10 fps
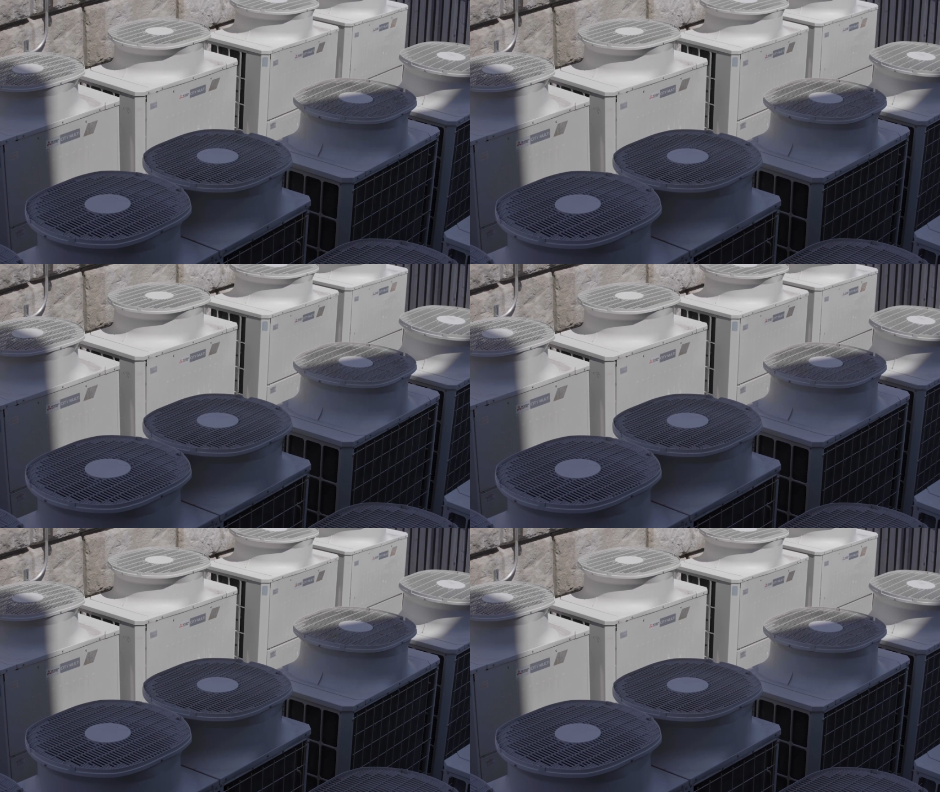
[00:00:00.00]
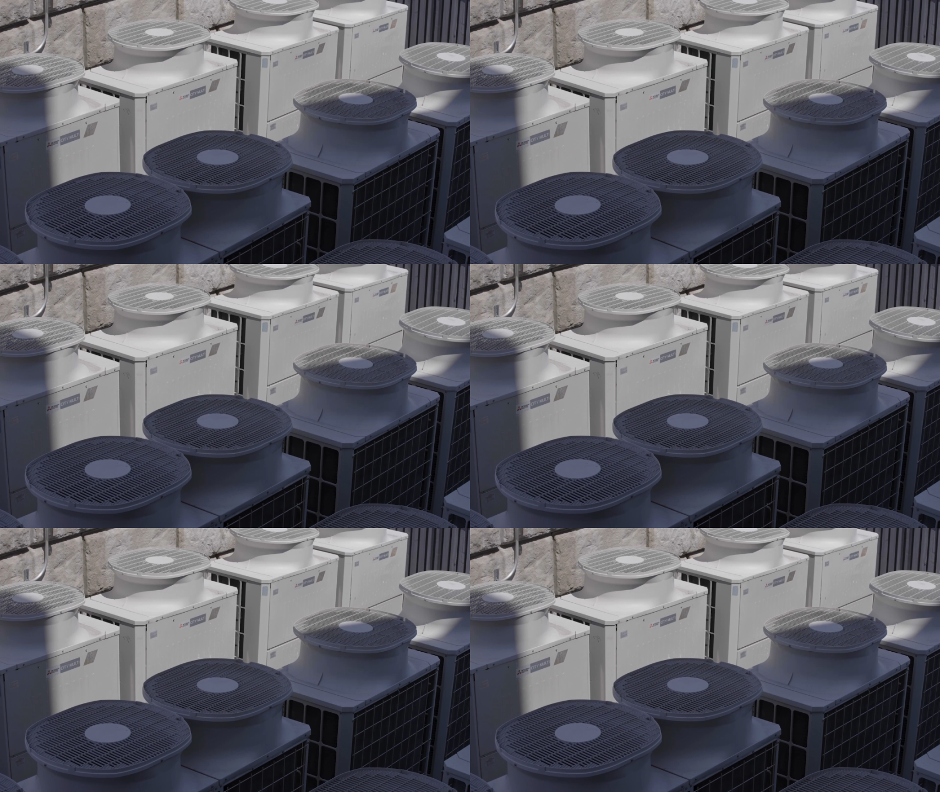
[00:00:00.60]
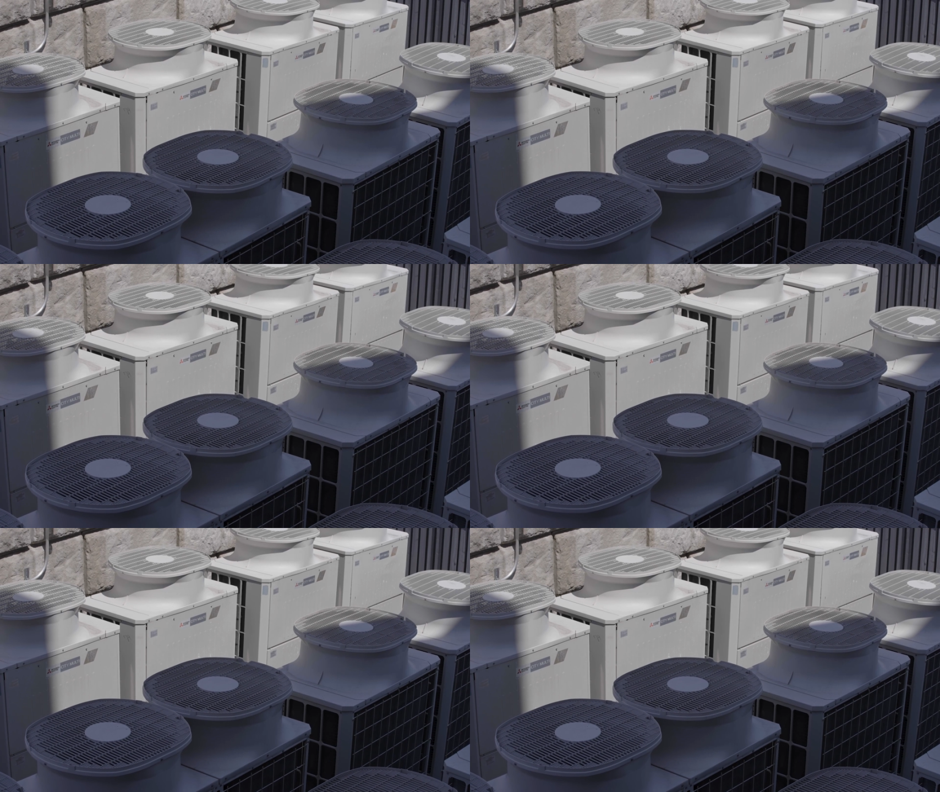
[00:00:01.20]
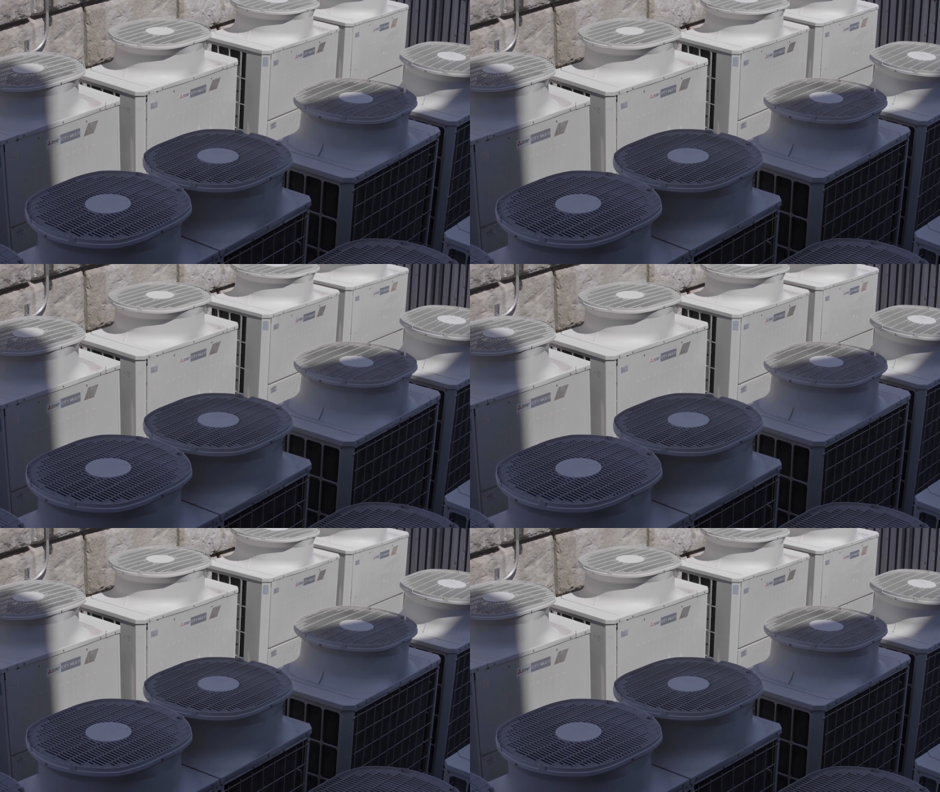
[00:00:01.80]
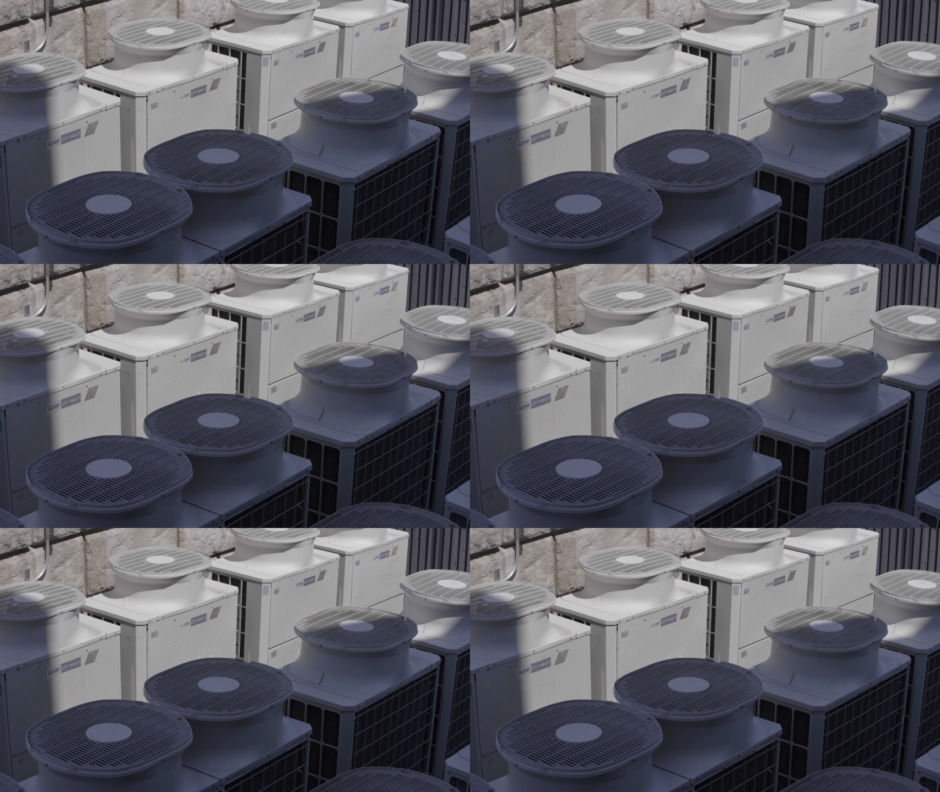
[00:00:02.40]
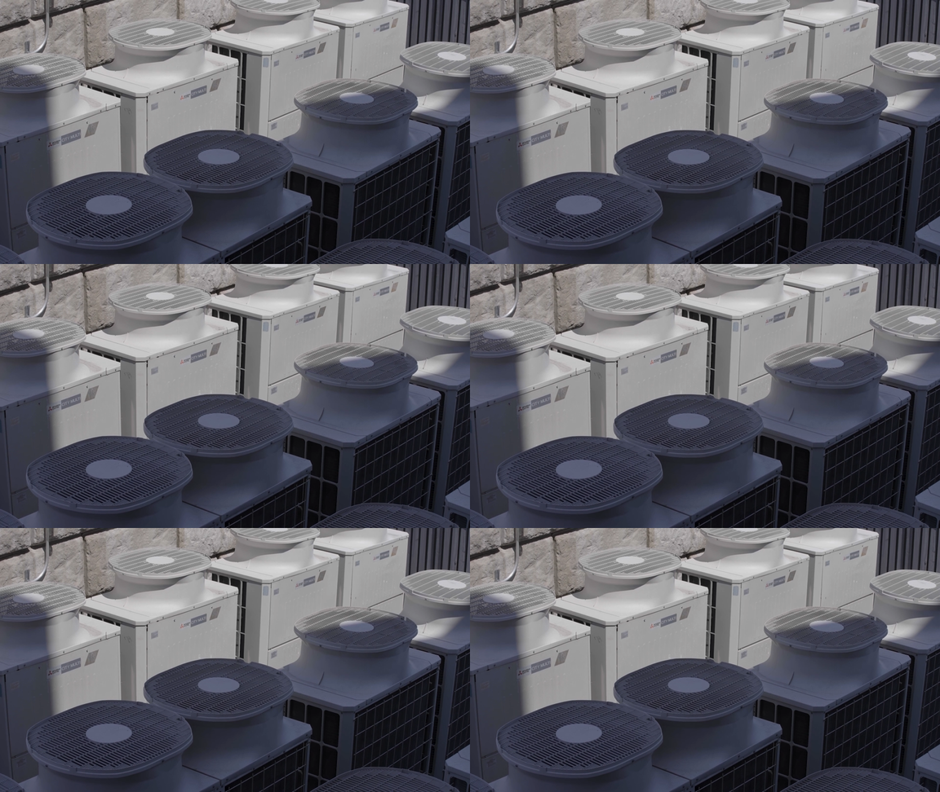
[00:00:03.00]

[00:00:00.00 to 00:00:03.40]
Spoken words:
No face is visible, so there are no lips to read.